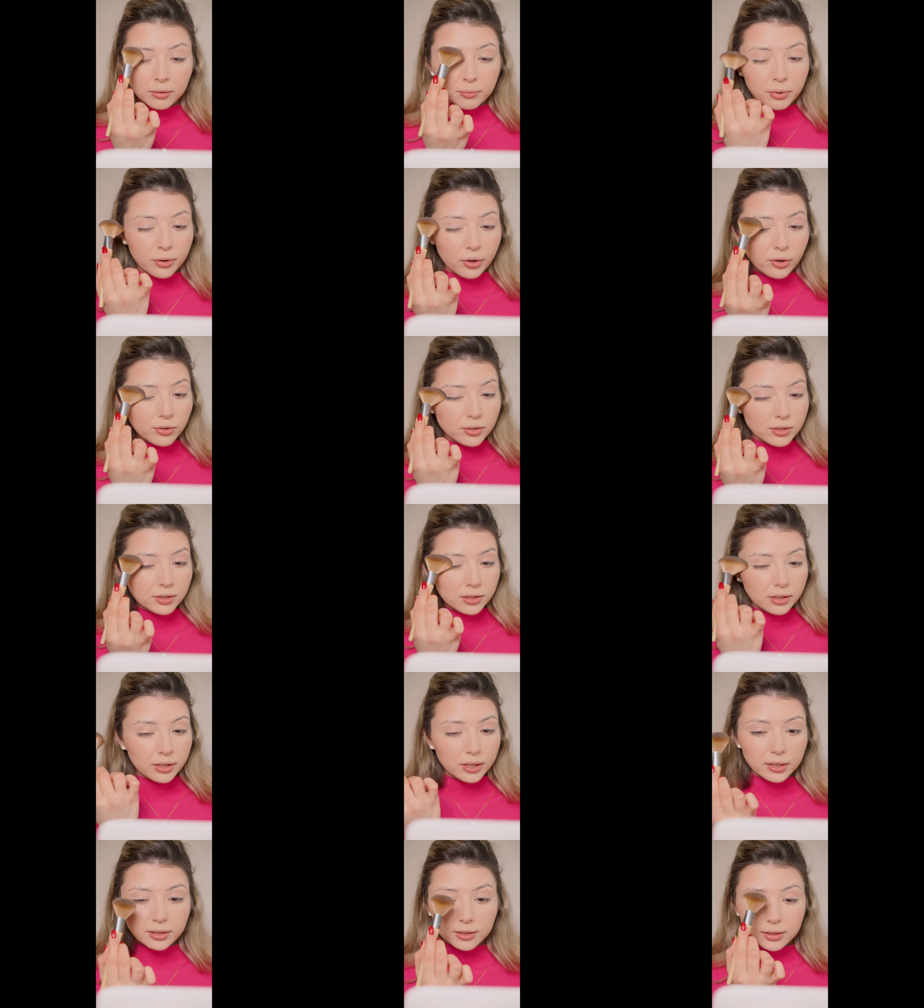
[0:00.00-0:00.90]

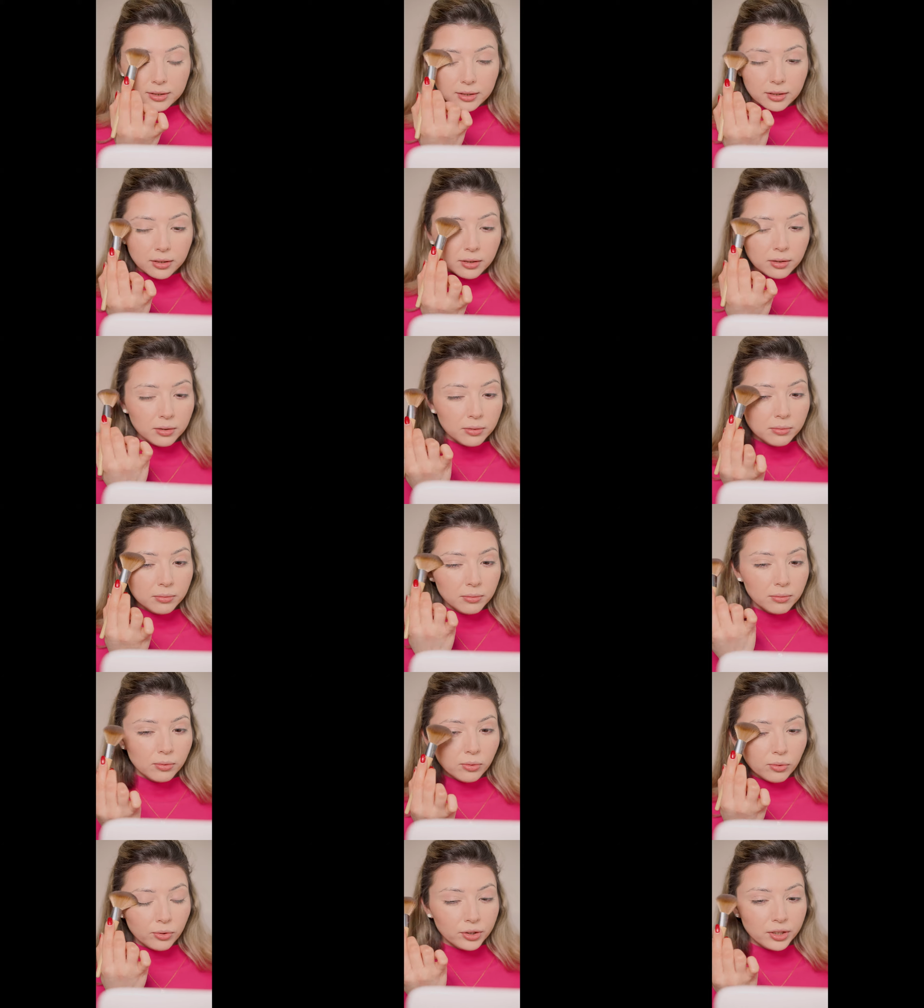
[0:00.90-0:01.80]
bronzers
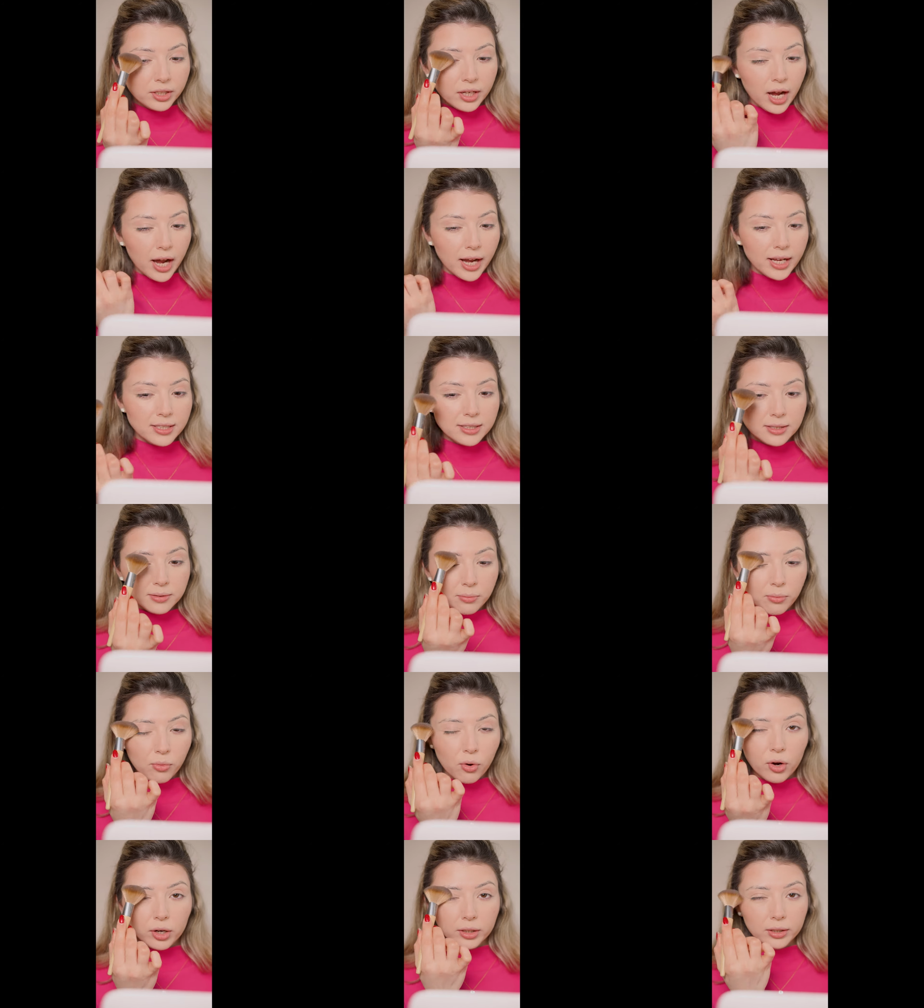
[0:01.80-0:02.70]
on the eyes
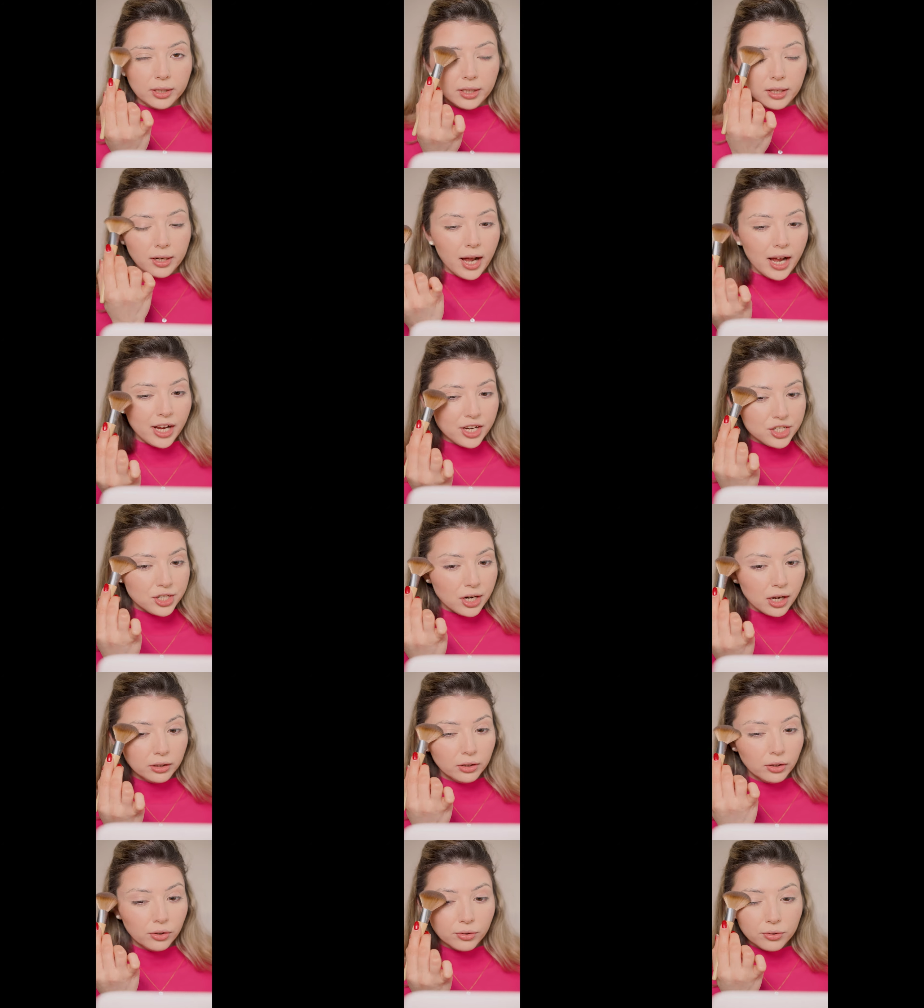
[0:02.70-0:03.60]
more than
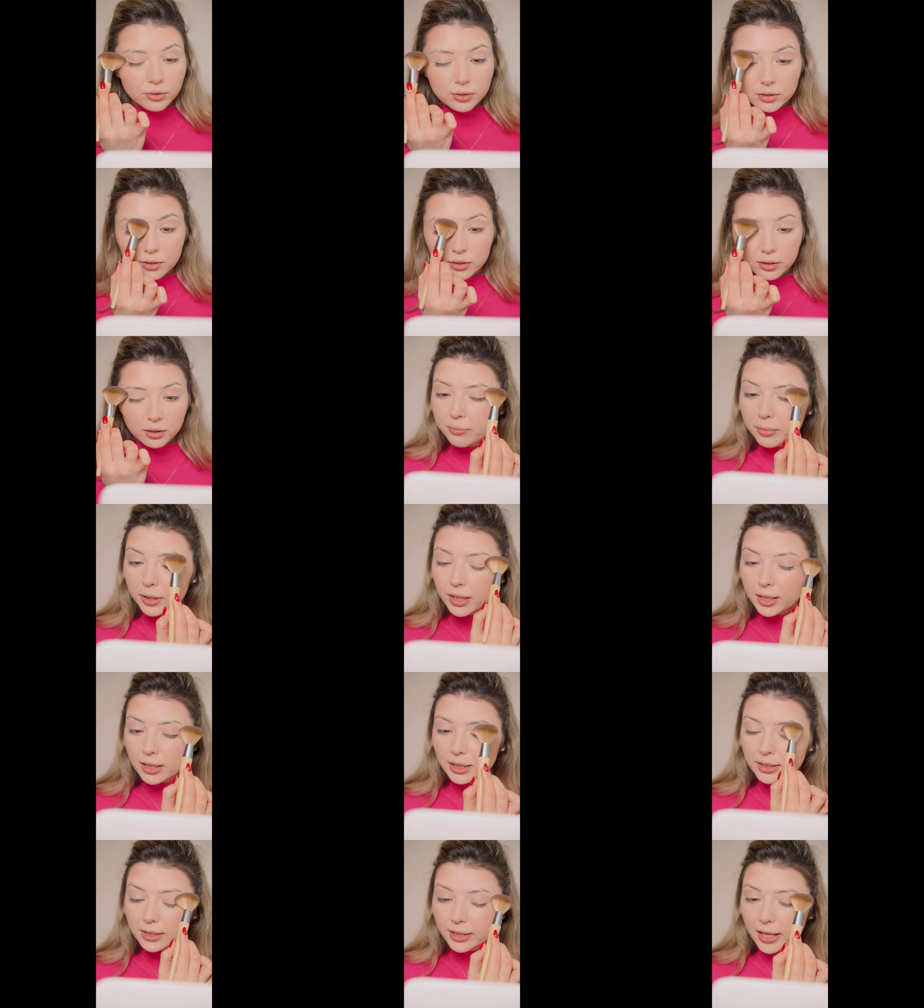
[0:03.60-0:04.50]
eyeshadows
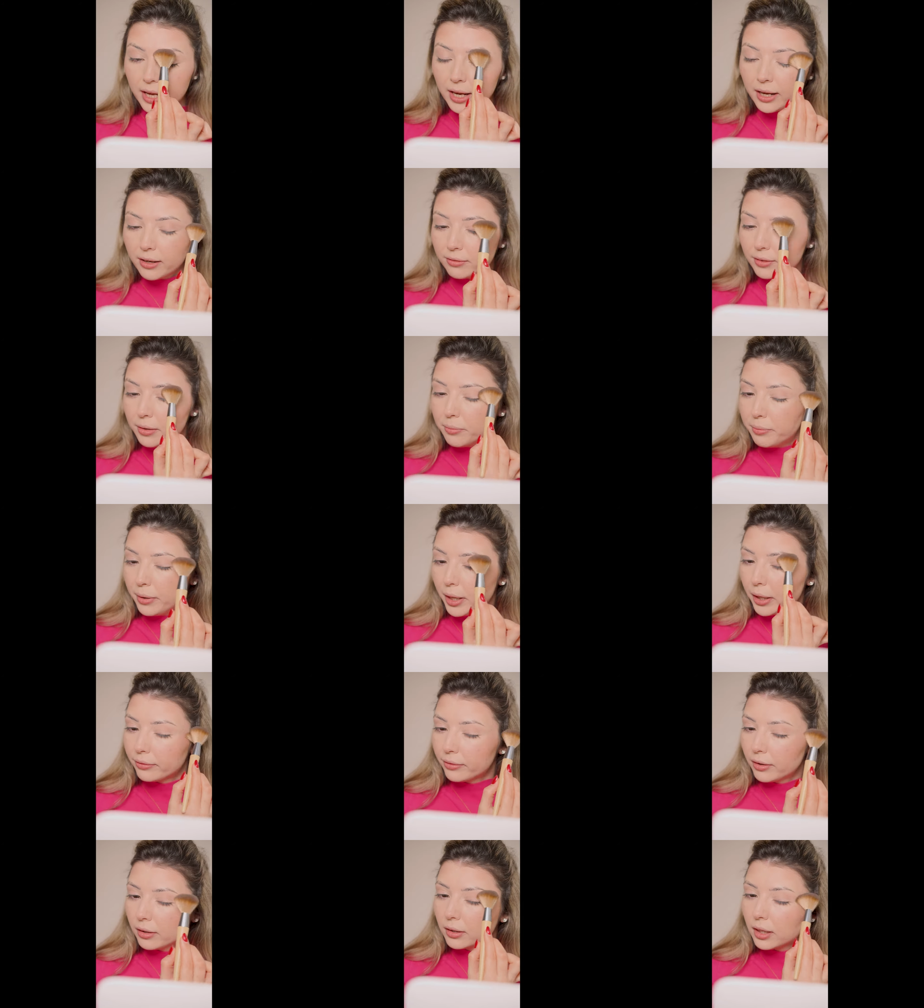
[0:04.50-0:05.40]
because they have the
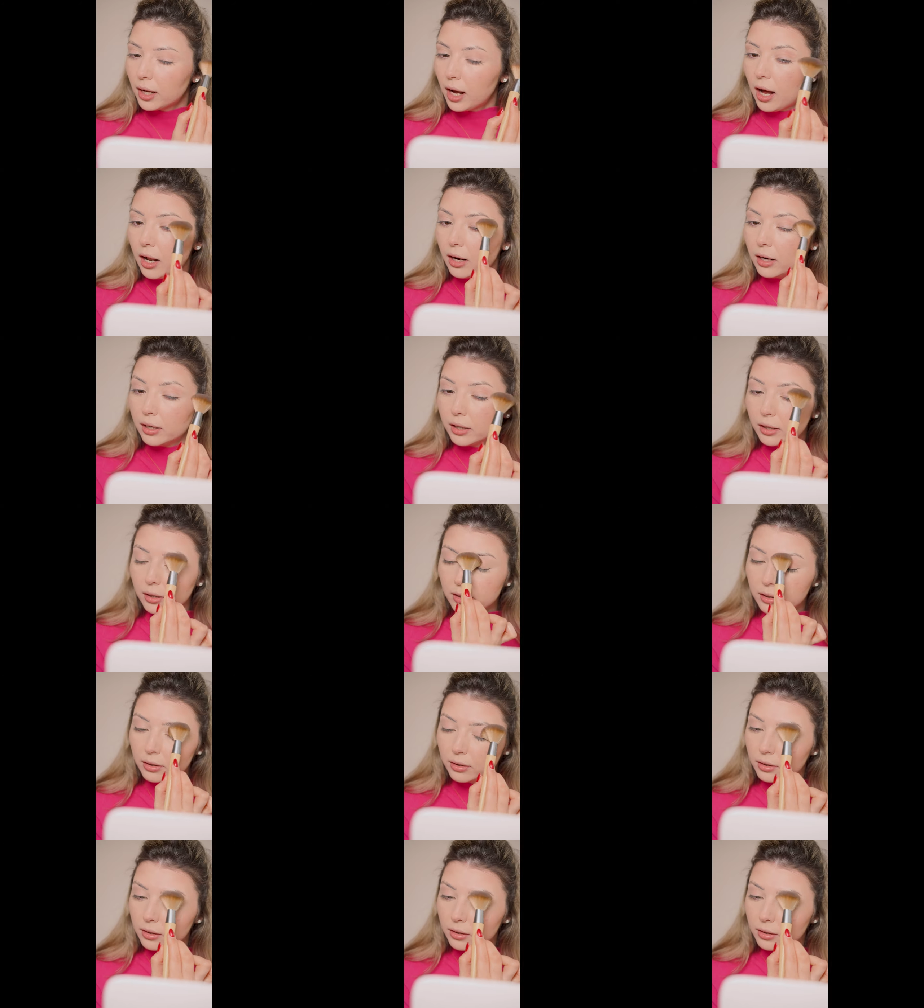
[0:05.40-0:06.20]
perfect color